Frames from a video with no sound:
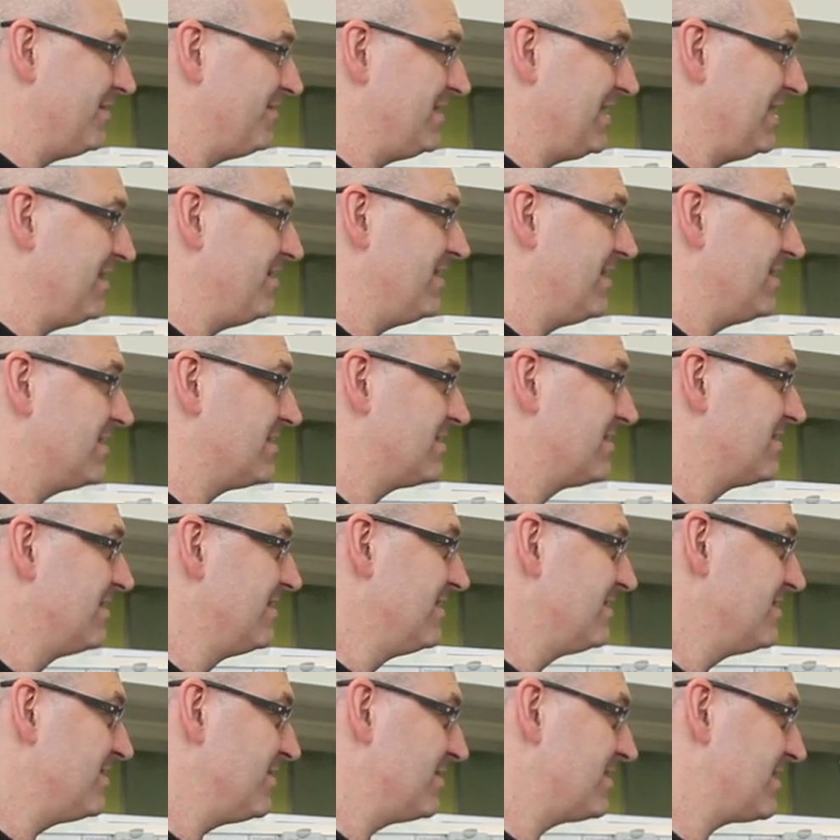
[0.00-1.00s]
Getting them in,
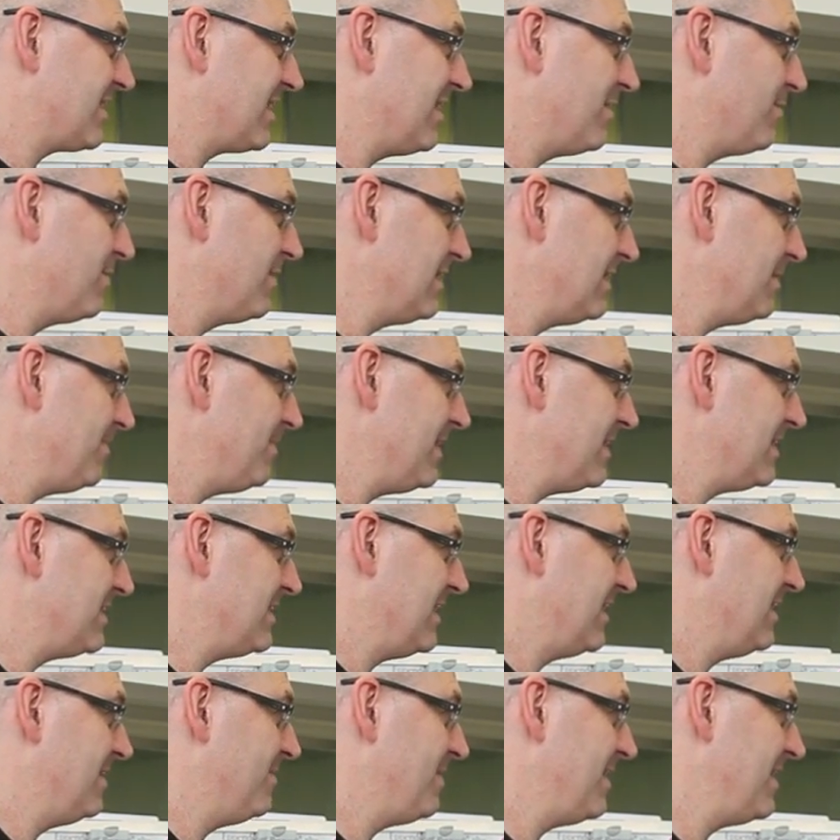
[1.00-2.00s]
um, engaged in the
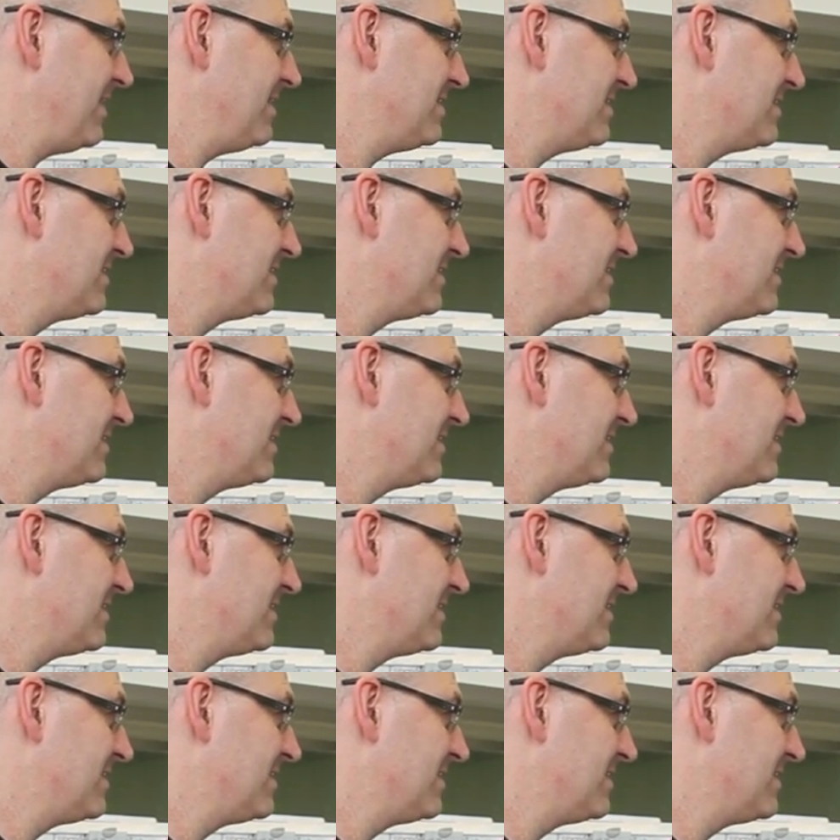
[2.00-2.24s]
university